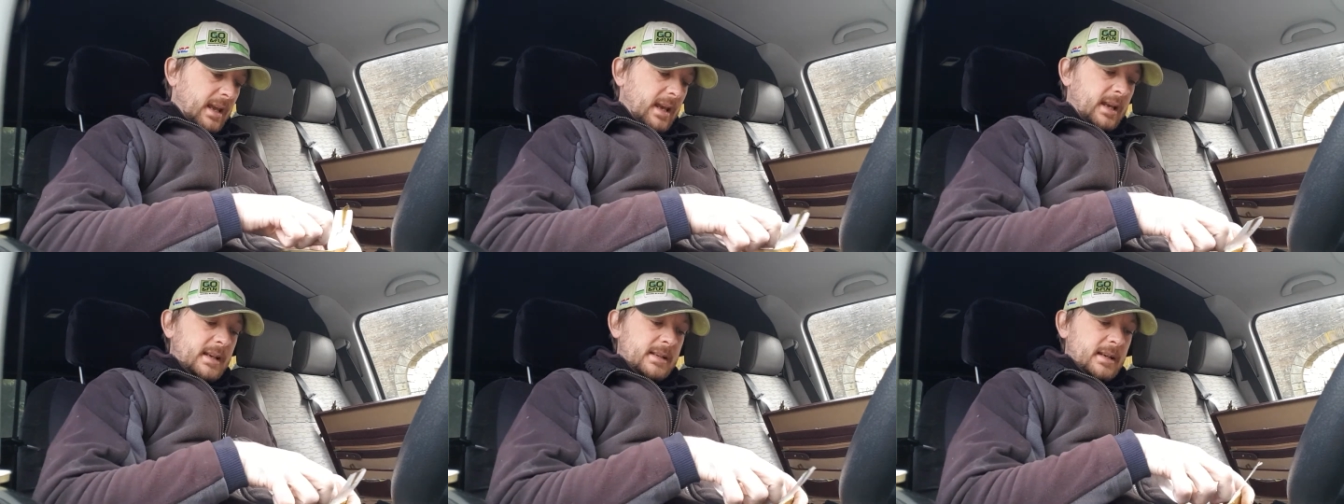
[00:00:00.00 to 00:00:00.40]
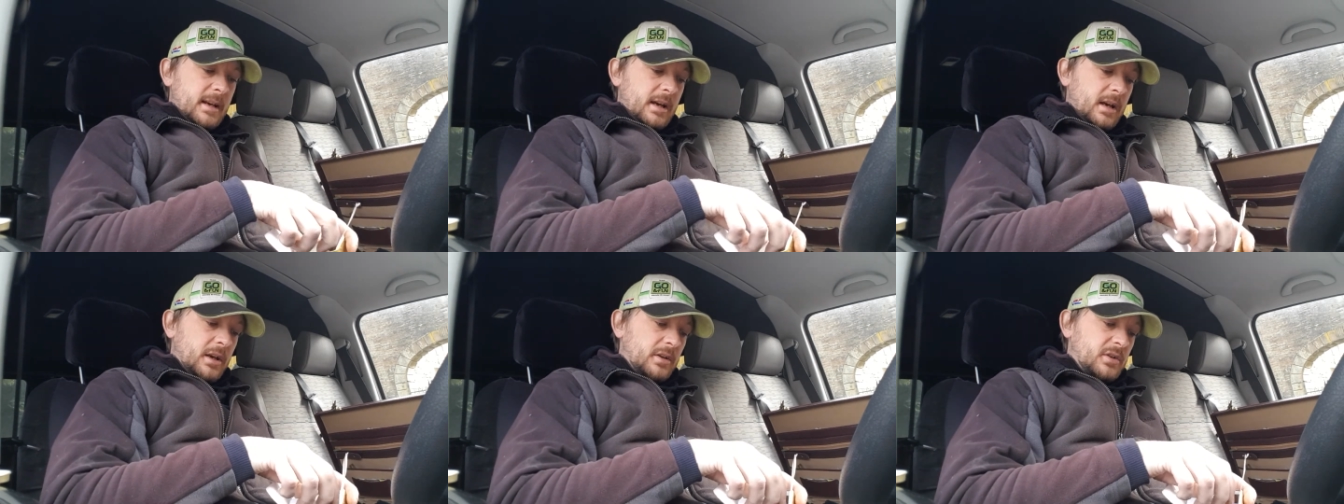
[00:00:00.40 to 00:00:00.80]
is
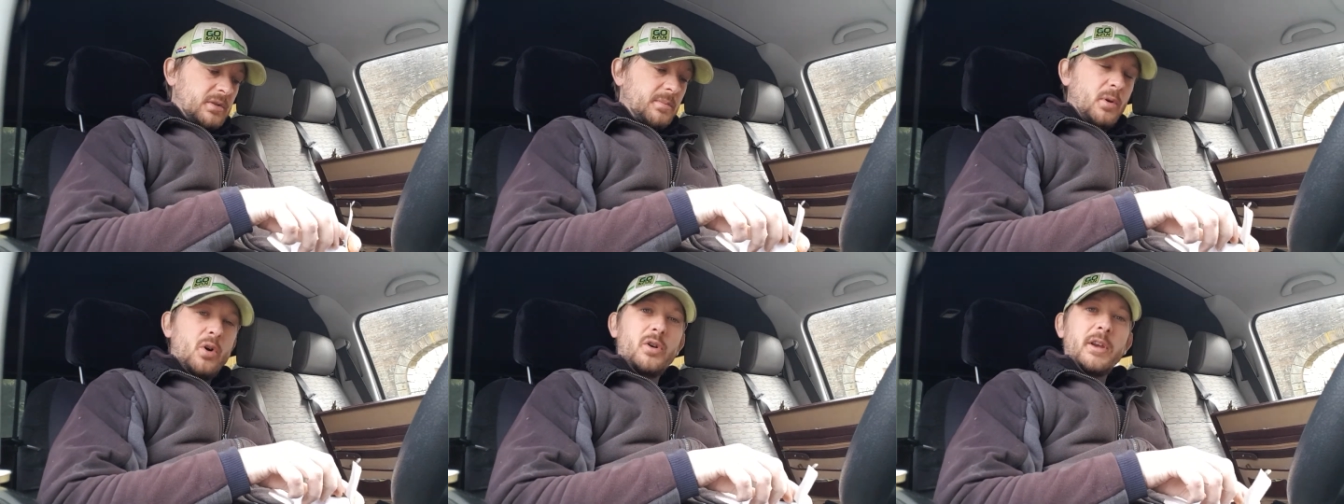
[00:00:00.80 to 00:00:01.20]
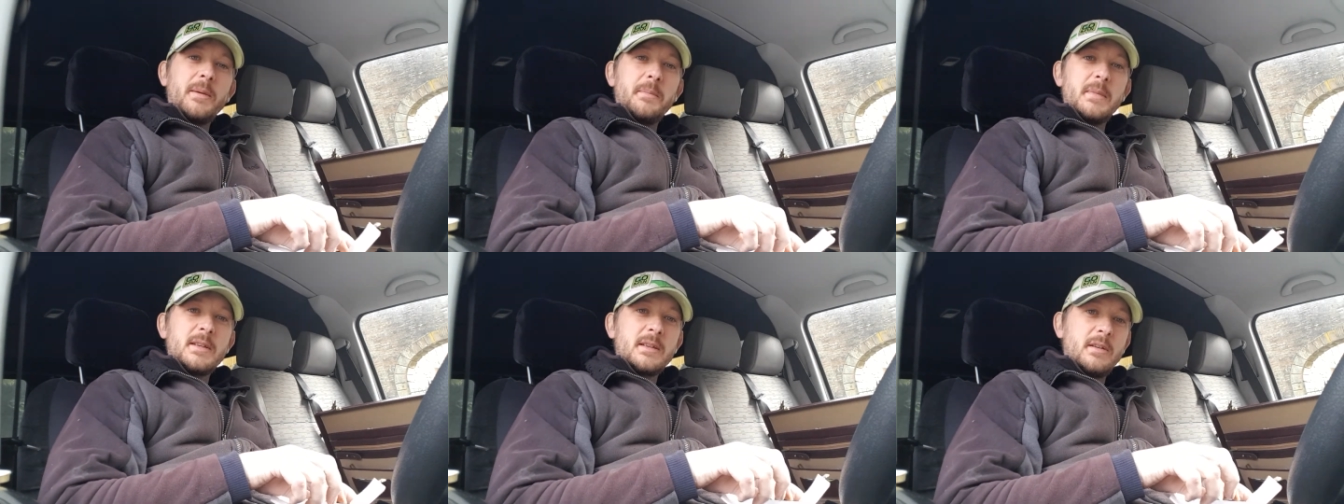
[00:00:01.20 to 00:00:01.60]

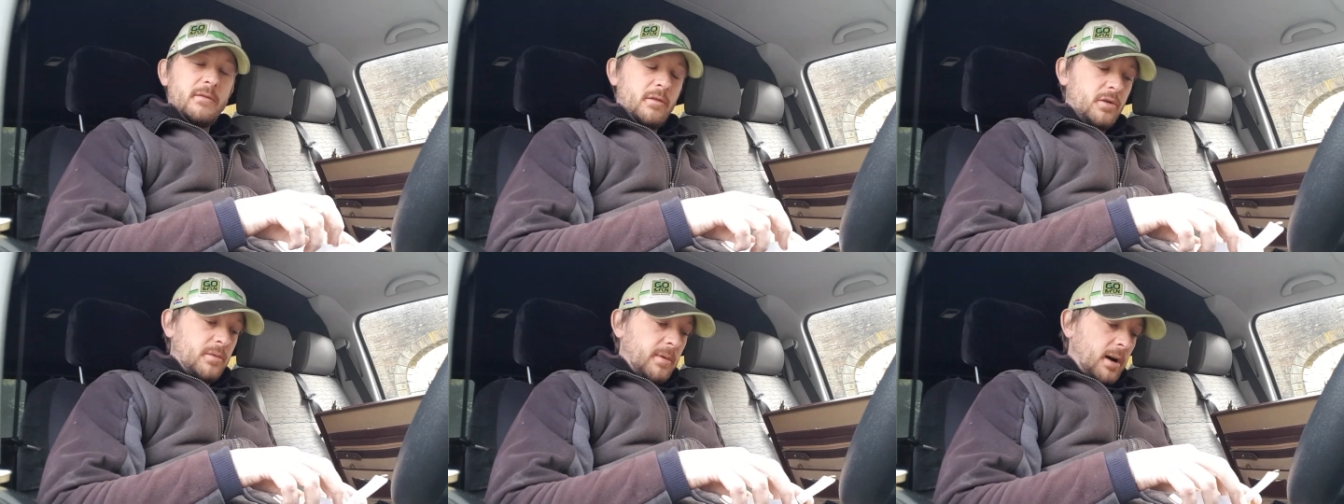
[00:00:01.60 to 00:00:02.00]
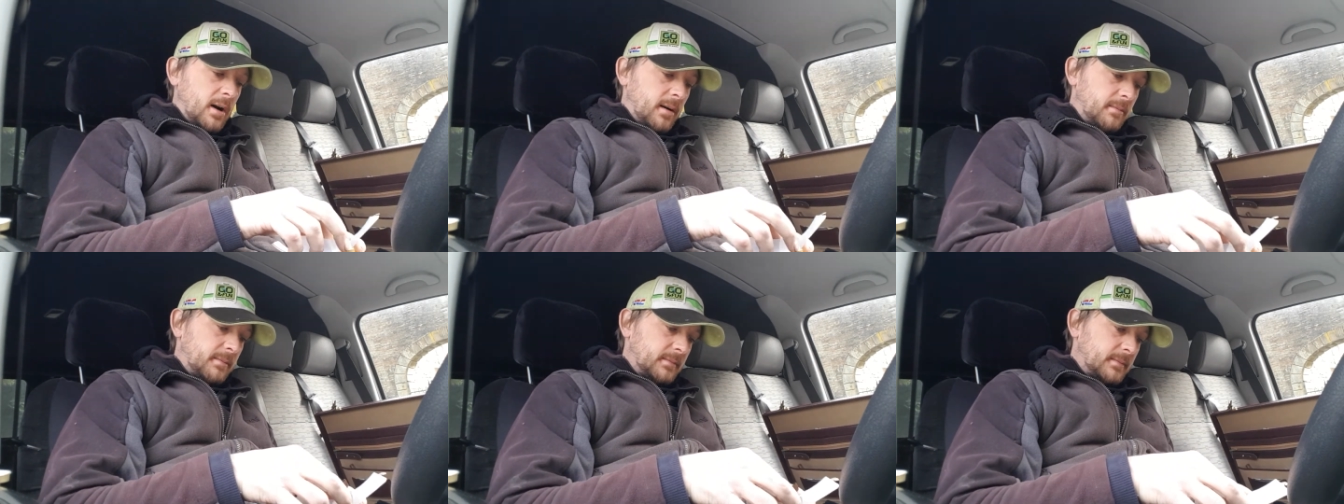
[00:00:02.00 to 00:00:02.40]
Smoking Mr
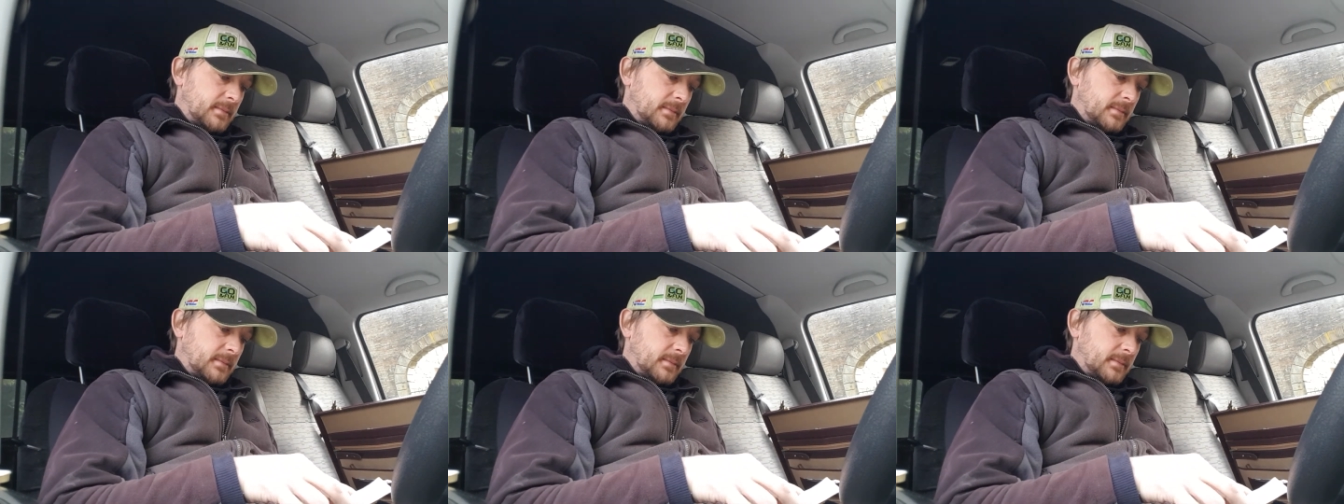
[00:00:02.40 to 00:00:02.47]
Rhubarb.